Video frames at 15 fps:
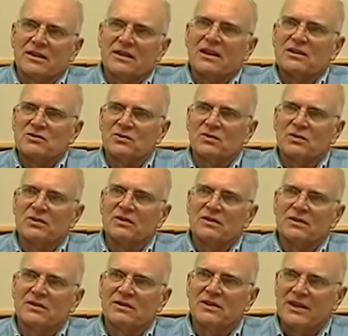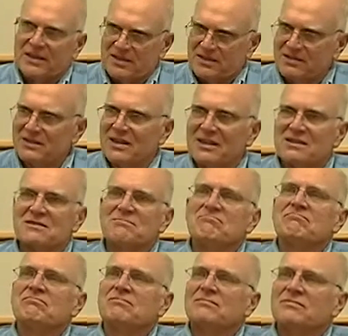All the reserves left? Yes, yes.
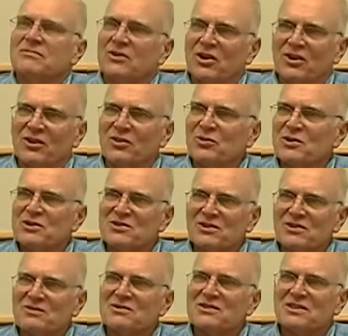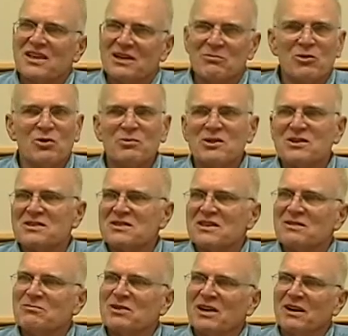All of the reserves came home at the
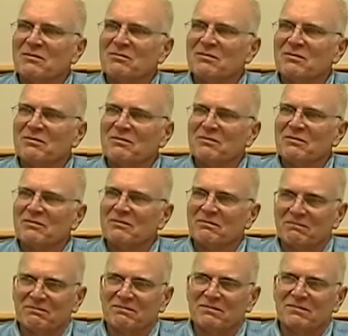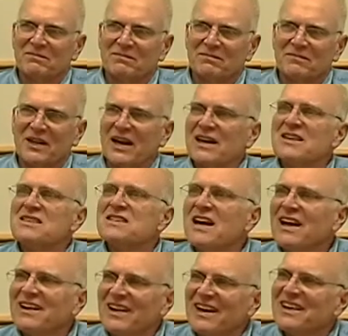same time. Really? hmm Yeah, it's
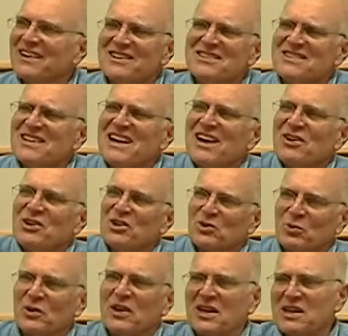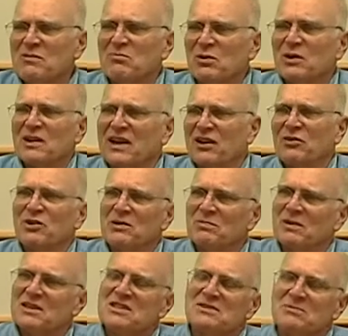not like it is now, you know, where they keep pulling out
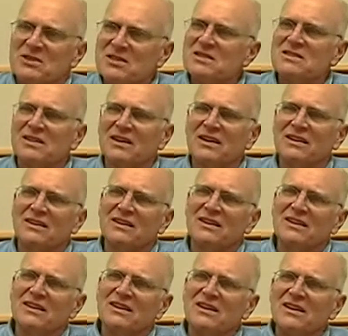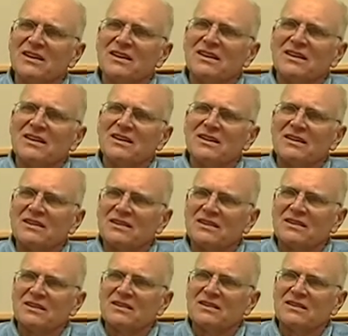replacements, yeah. Uh, Did, did any of
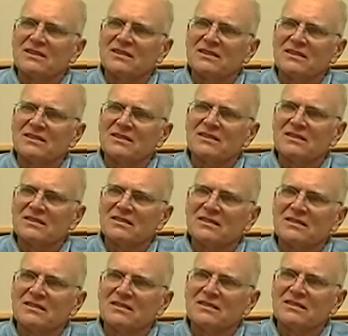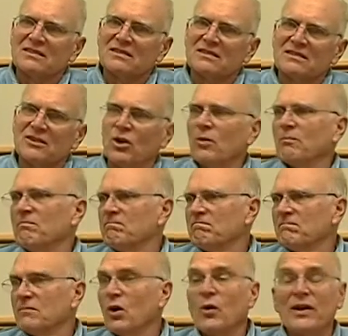the reserve ever have to go back? No,
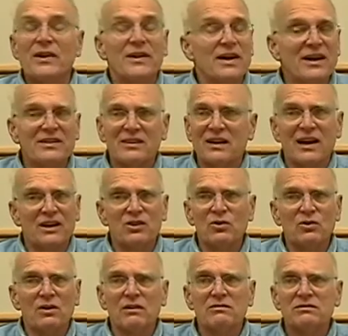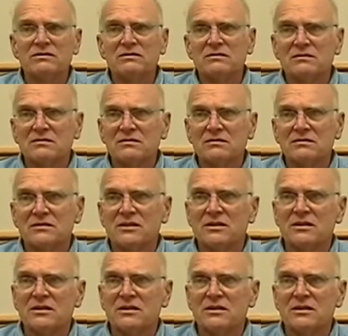Just- no, not that I know of. that you know of, your Right.